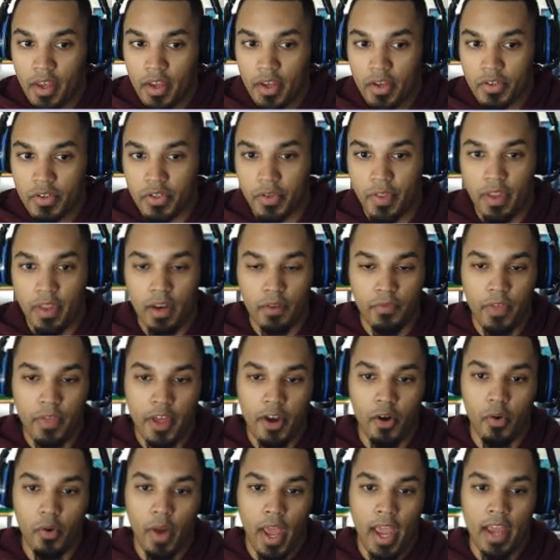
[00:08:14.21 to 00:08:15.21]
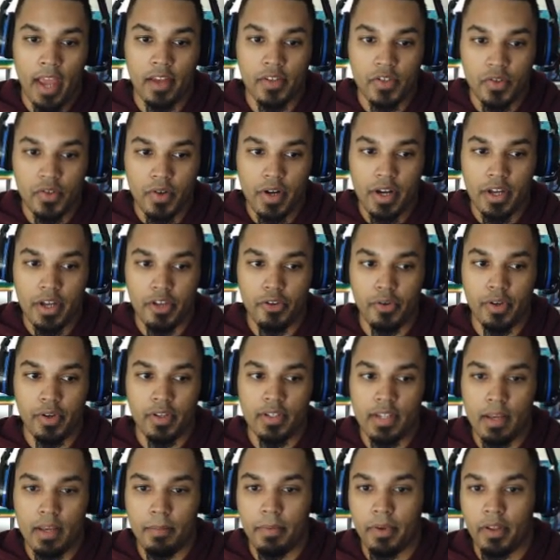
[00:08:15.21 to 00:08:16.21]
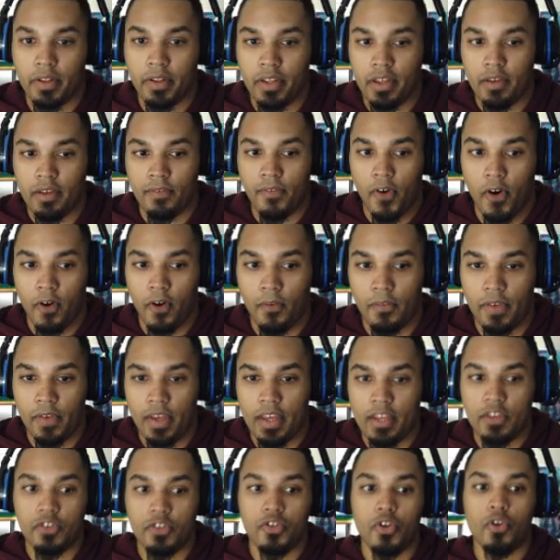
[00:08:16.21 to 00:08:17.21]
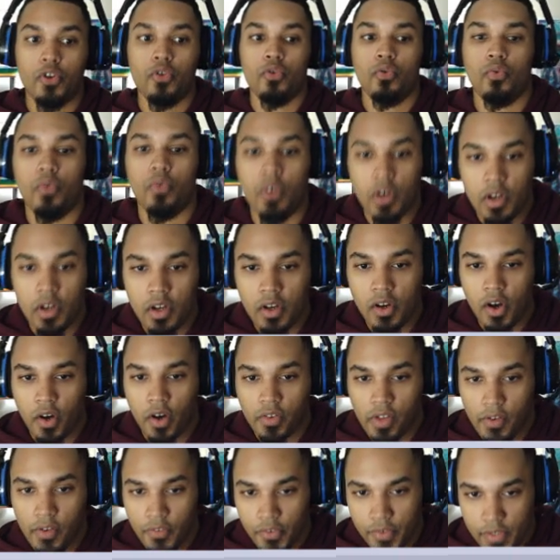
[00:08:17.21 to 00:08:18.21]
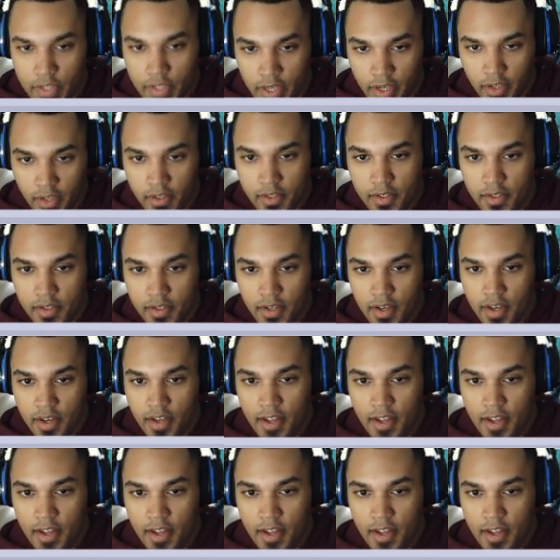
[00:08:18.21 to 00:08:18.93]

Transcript: So then if they don't answer it, you can typically evolve into a level 6.